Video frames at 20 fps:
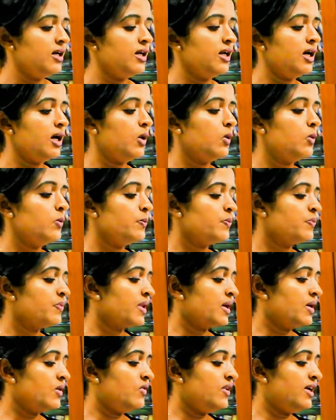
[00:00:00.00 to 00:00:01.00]
Now
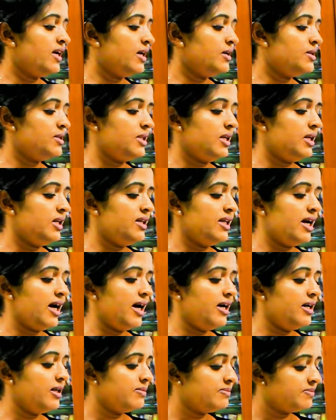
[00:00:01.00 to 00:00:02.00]
we can see
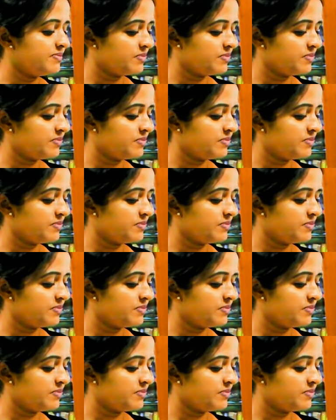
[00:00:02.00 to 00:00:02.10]
that